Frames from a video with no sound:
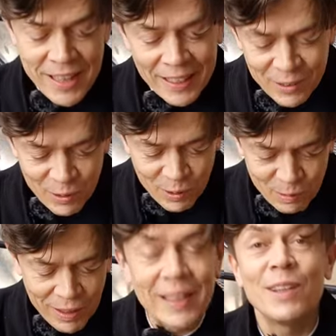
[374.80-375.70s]
and
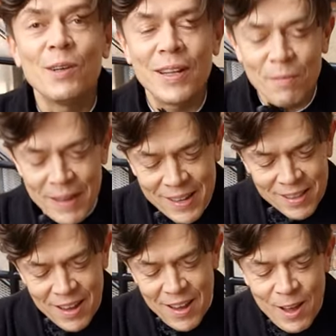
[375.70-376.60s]
alcohol. Well, it could have
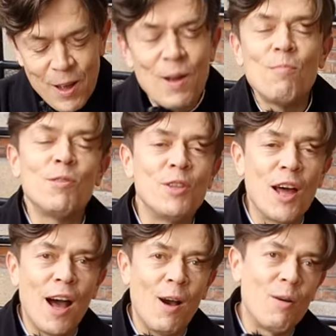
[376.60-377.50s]
been. But
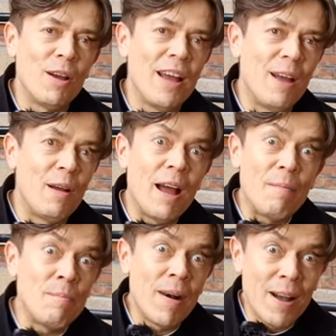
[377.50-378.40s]
now, uh,
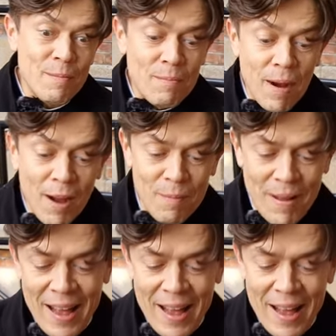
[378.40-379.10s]
my mom